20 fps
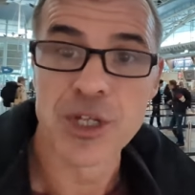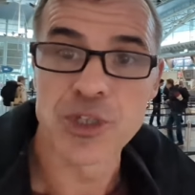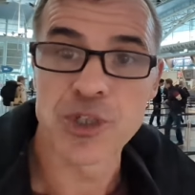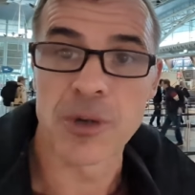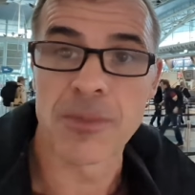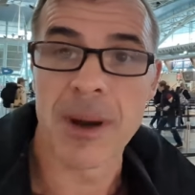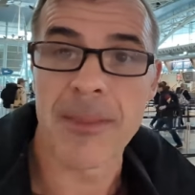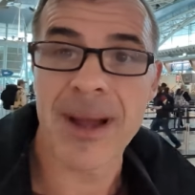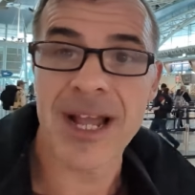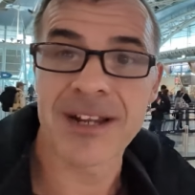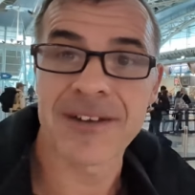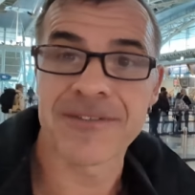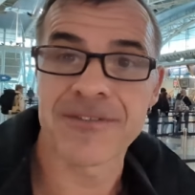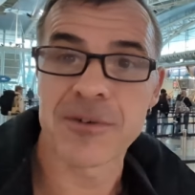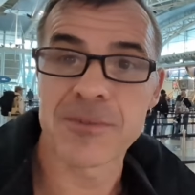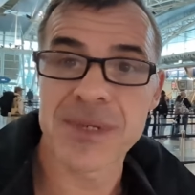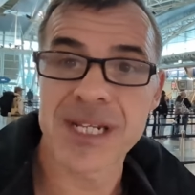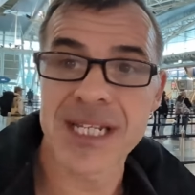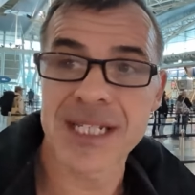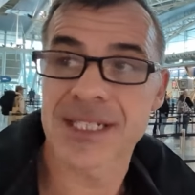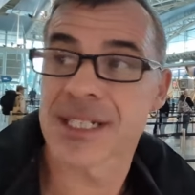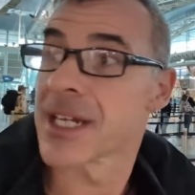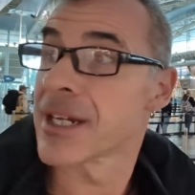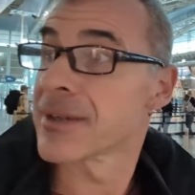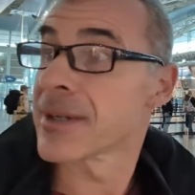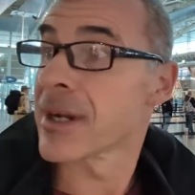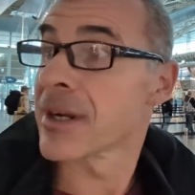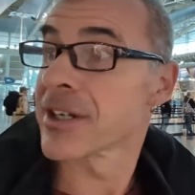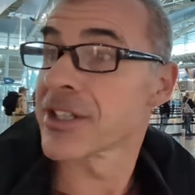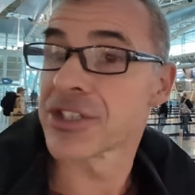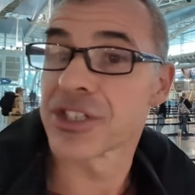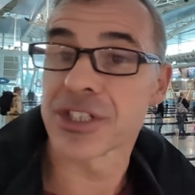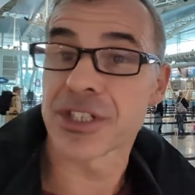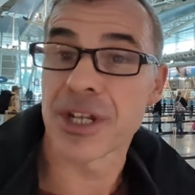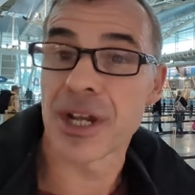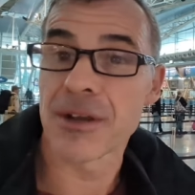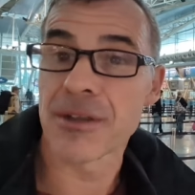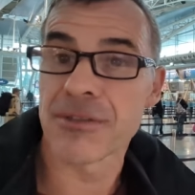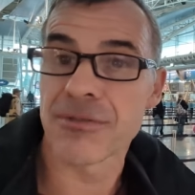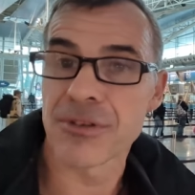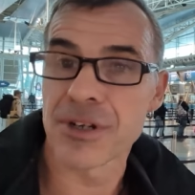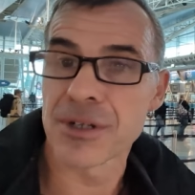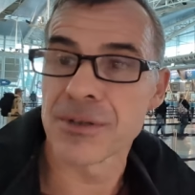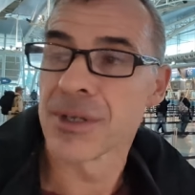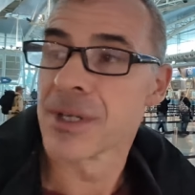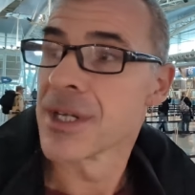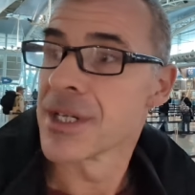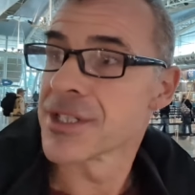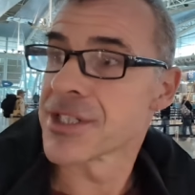took my bag from me, so now I can just go through